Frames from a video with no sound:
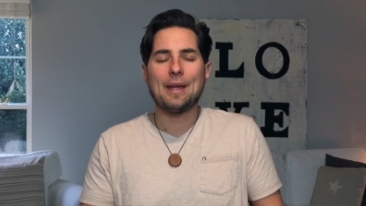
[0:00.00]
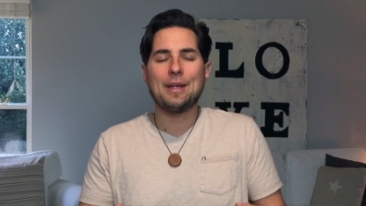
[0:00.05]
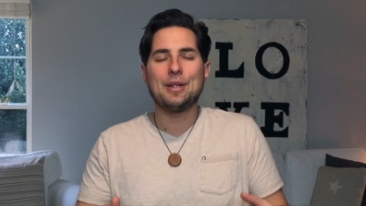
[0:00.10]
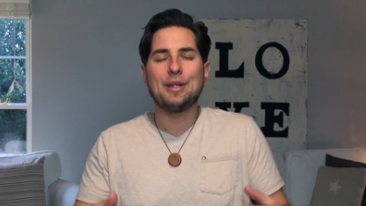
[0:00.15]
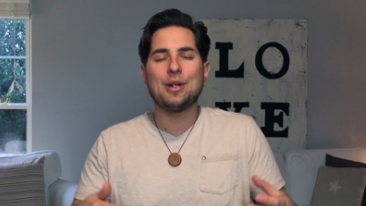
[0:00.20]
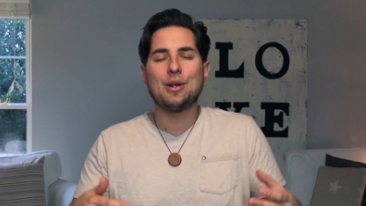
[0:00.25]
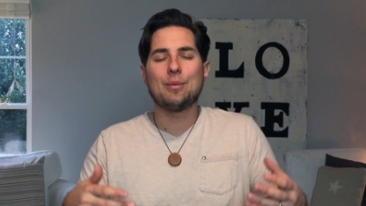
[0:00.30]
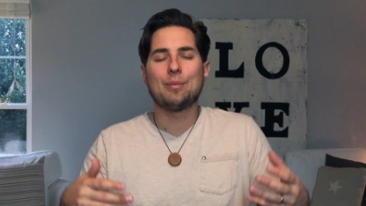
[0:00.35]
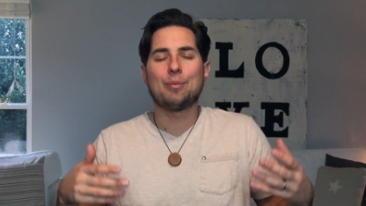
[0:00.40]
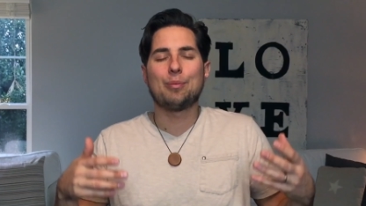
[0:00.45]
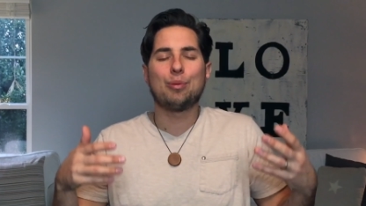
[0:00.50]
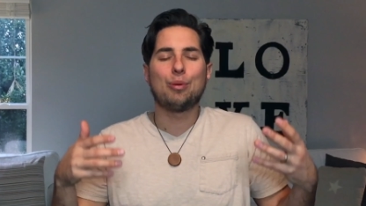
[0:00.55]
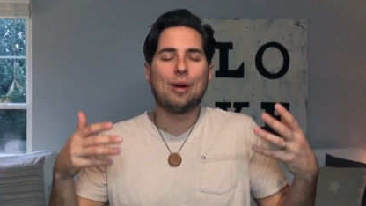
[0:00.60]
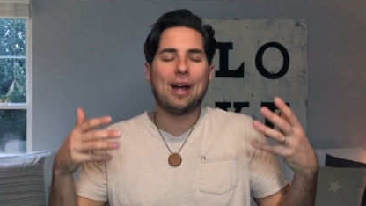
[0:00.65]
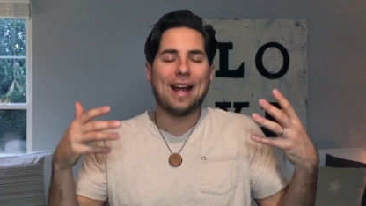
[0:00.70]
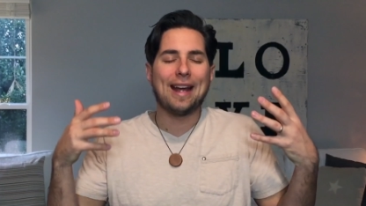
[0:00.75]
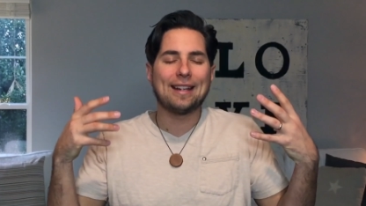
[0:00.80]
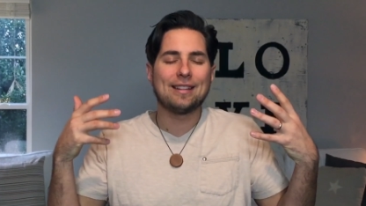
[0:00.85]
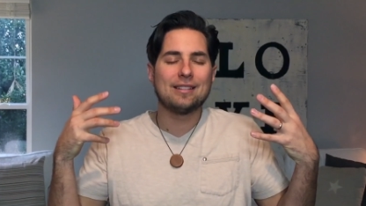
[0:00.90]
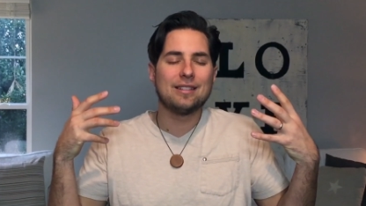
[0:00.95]
you know,
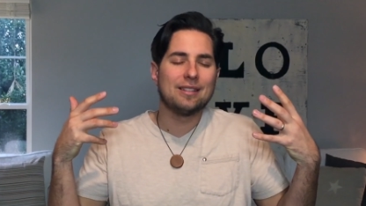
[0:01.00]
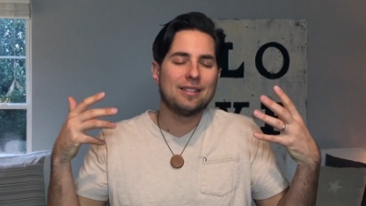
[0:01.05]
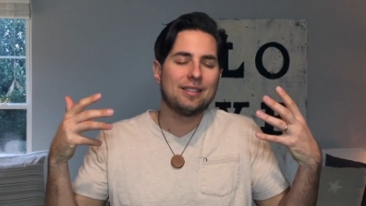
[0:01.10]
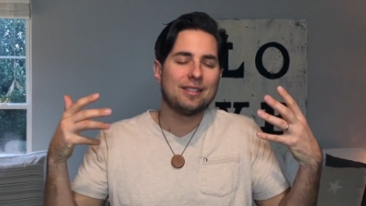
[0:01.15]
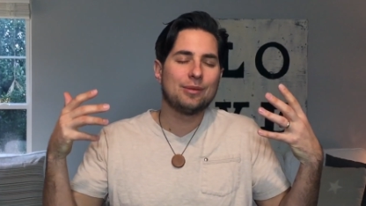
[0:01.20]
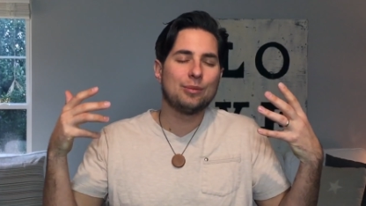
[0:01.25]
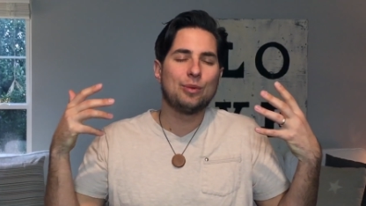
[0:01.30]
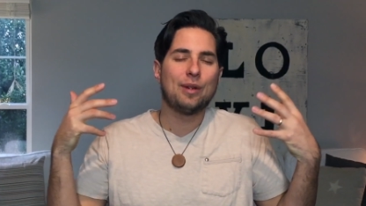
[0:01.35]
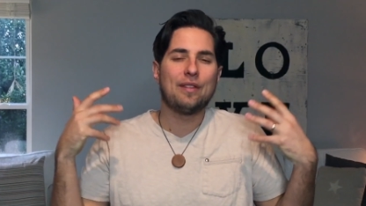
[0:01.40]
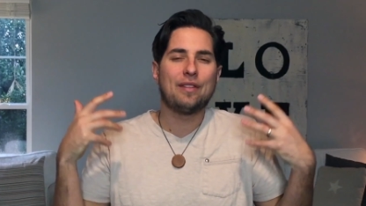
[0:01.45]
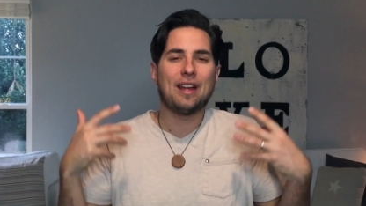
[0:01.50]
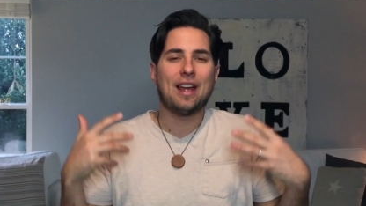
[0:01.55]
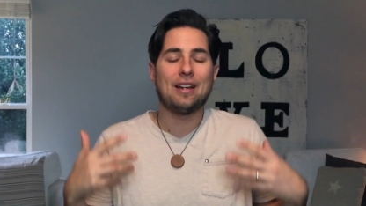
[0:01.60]
practice with